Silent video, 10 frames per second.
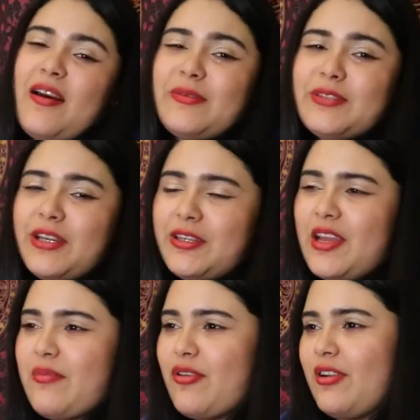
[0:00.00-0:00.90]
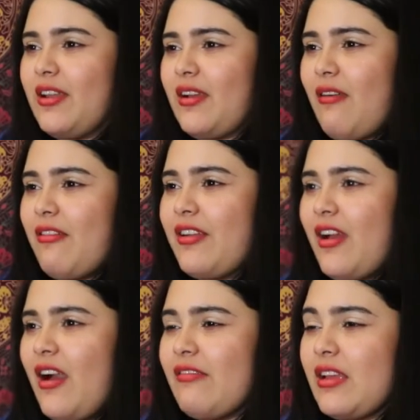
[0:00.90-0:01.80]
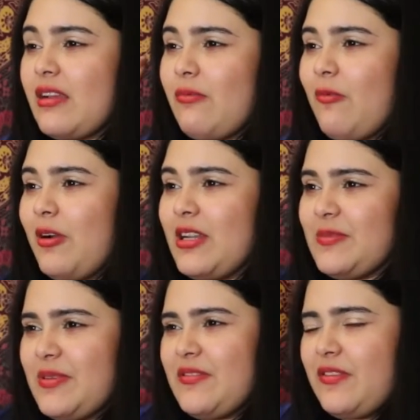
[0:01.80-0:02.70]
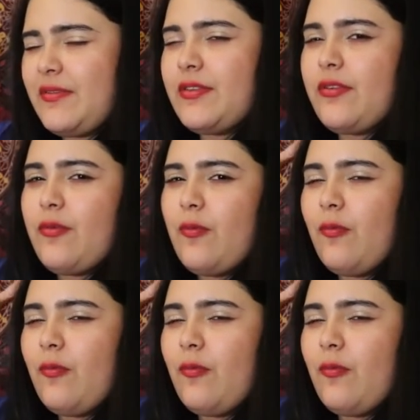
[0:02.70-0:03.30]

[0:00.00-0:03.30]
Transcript: I am trying to get more. Like, I want to have like one specific for